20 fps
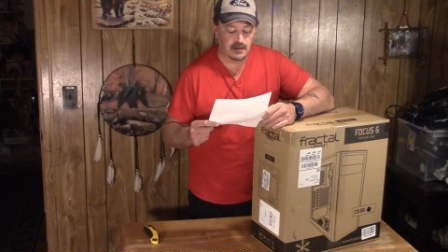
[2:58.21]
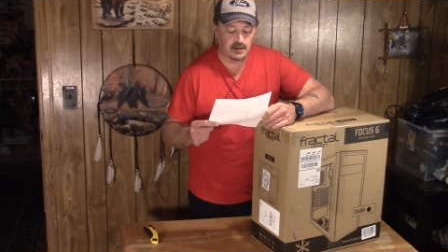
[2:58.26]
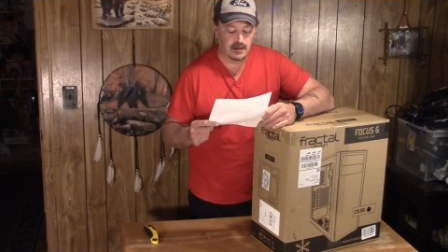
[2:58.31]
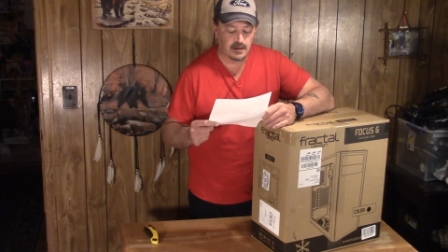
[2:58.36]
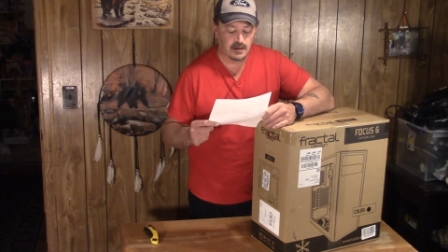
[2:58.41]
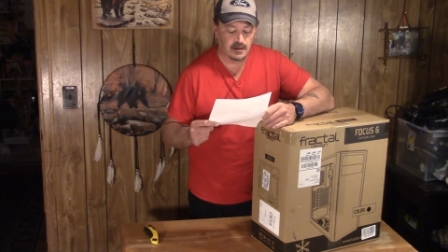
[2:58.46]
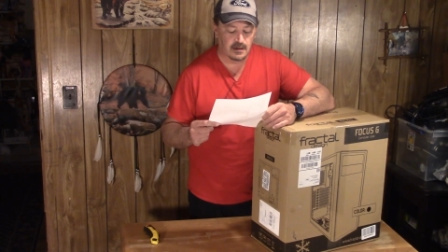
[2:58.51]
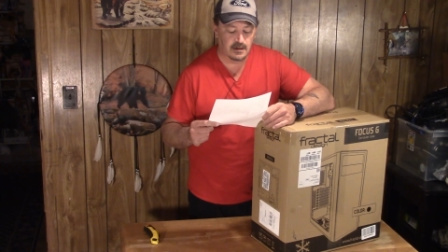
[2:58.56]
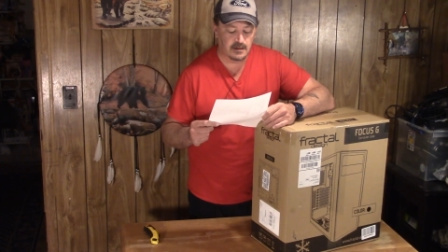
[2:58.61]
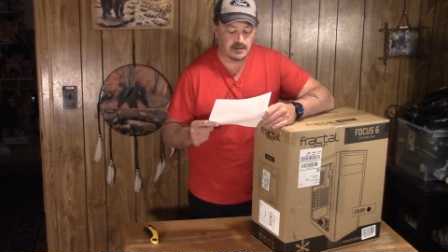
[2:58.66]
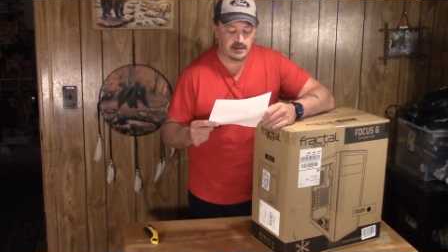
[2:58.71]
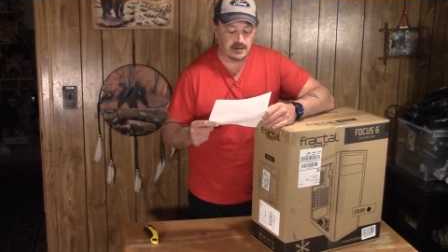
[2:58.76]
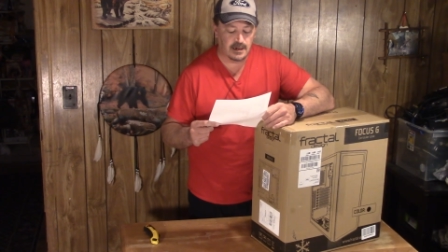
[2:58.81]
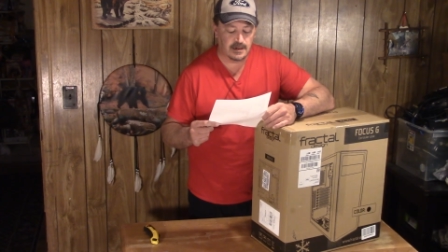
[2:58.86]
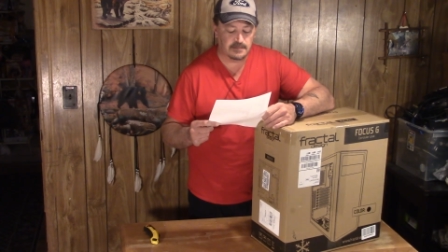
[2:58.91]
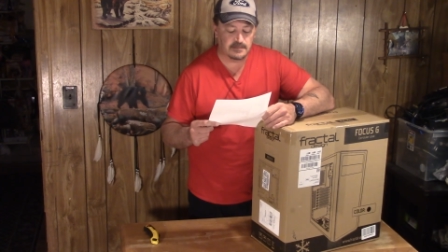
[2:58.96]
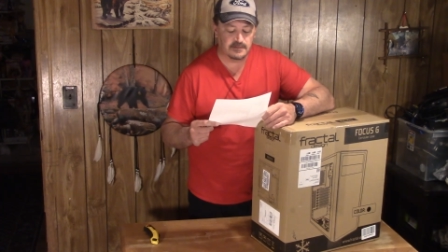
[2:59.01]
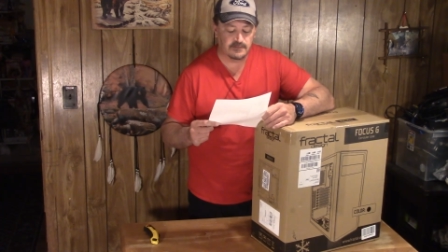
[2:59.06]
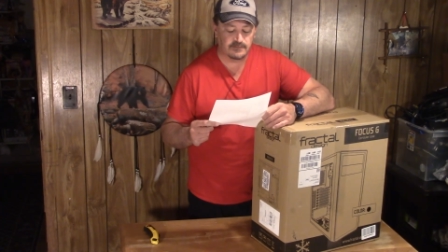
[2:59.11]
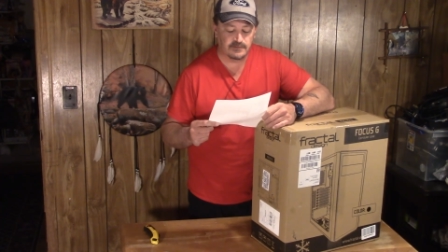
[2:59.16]
Uh,
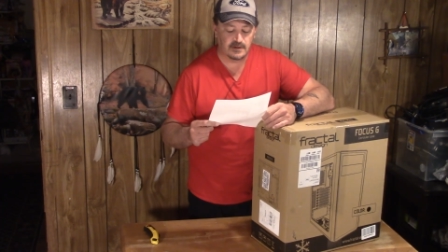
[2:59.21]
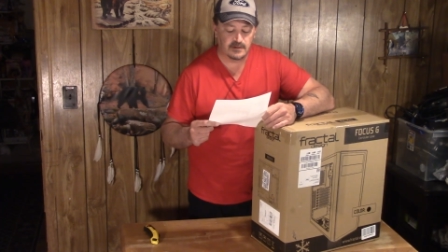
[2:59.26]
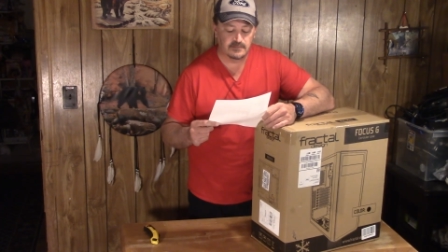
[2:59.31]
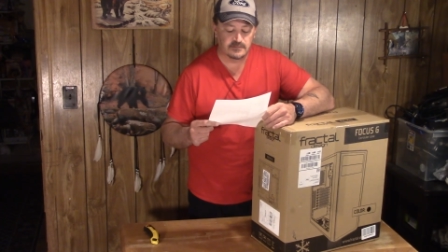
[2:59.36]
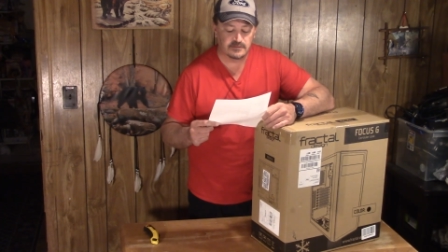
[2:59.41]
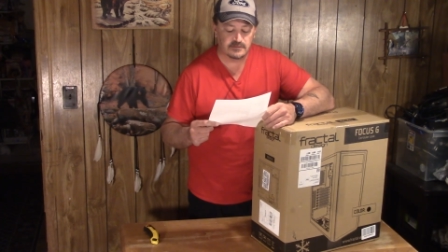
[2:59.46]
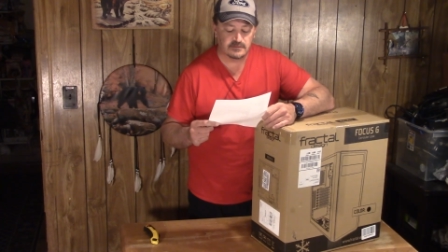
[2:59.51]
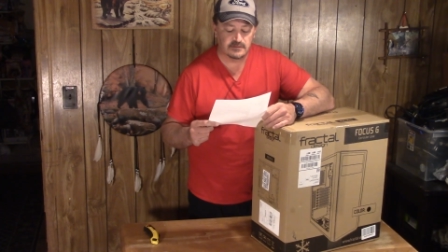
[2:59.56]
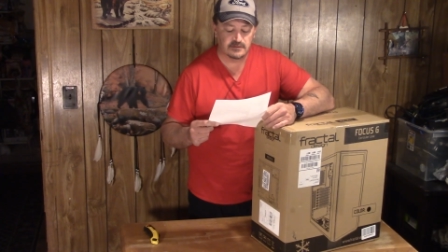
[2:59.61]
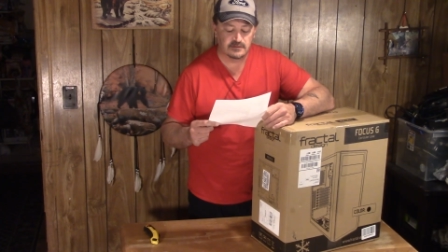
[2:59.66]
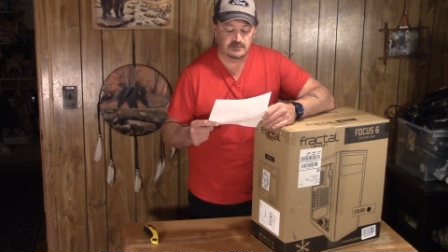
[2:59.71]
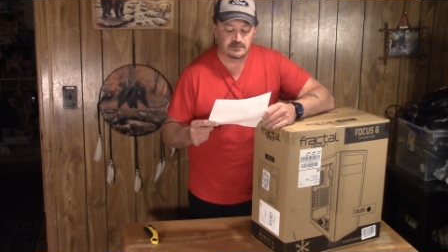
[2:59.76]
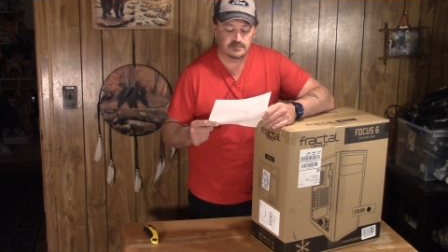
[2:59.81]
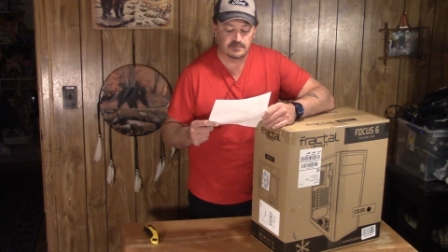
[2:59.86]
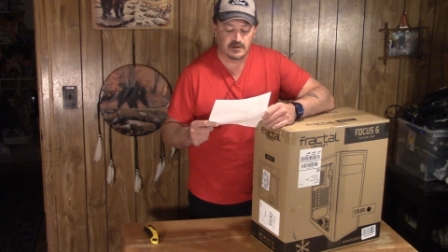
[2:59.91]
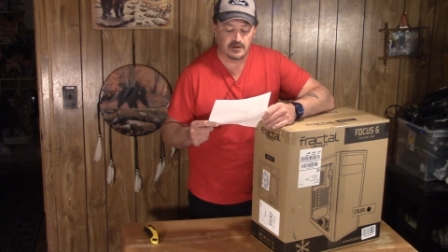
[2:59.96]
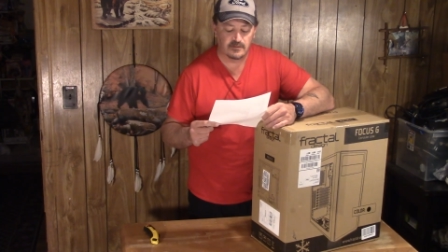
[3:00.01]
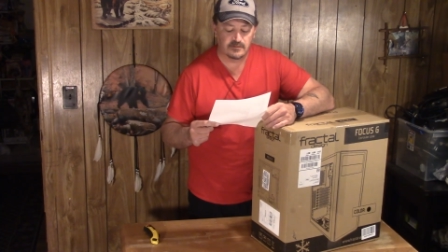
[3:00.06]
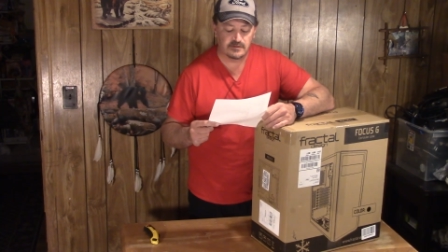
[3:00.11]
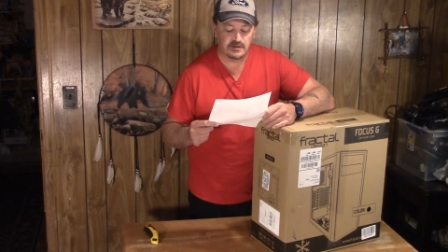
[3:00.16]
captive thumb screws,
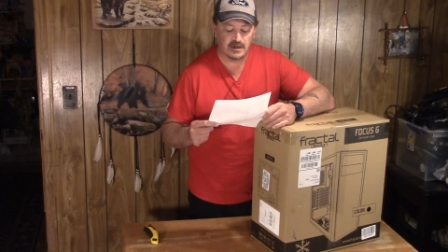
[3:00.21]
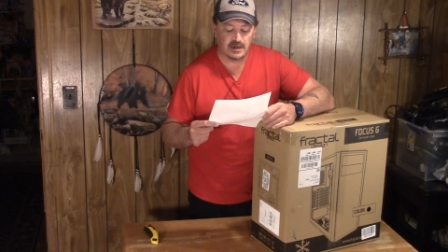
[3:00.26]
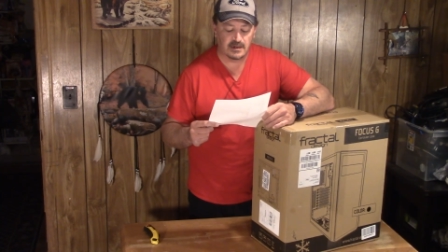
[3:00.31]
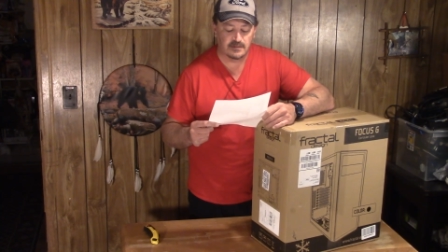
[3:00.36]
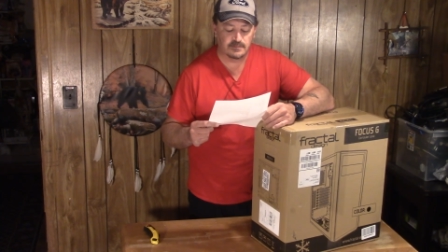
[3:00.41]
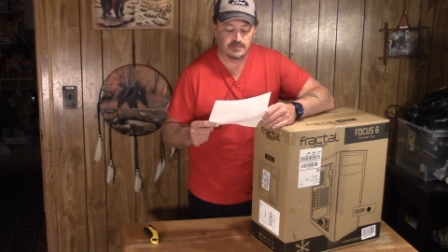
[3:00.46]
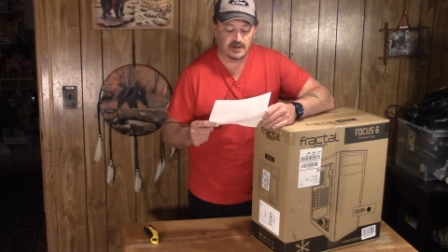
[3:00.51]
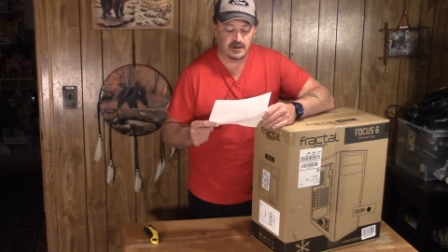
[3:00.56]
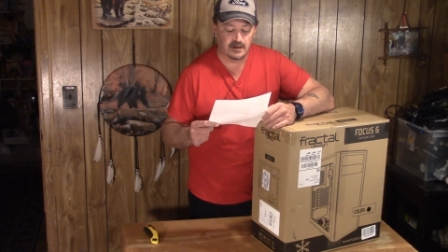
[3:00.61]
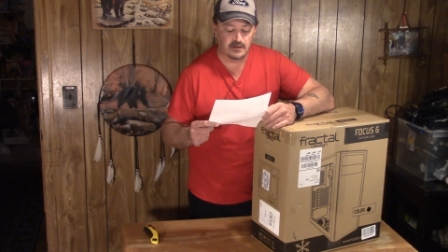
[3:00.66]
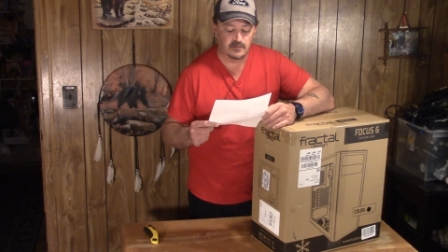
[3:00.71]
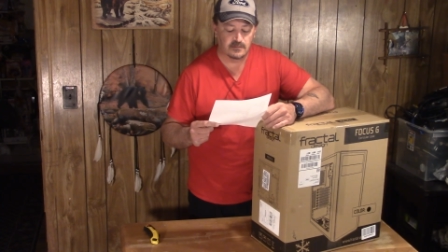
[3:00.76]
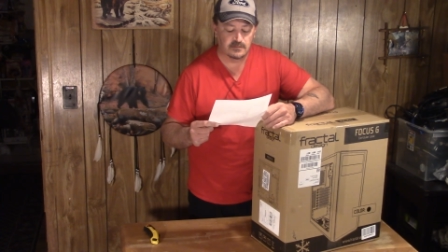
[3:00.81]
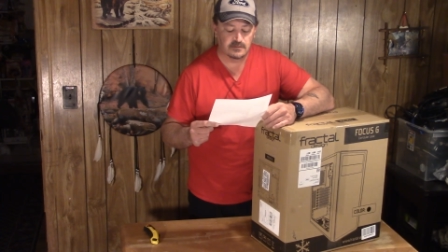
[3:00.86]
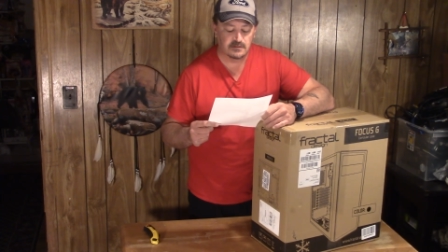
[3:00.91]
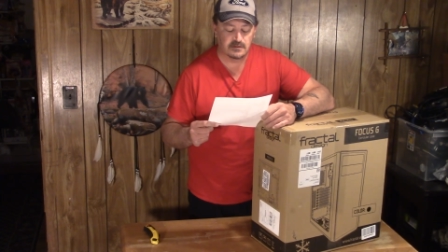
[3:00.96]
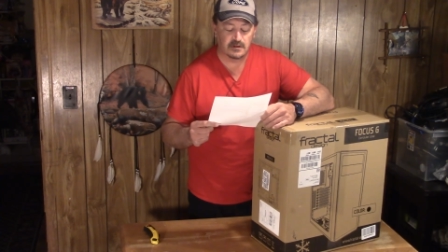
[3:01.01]
both side panels.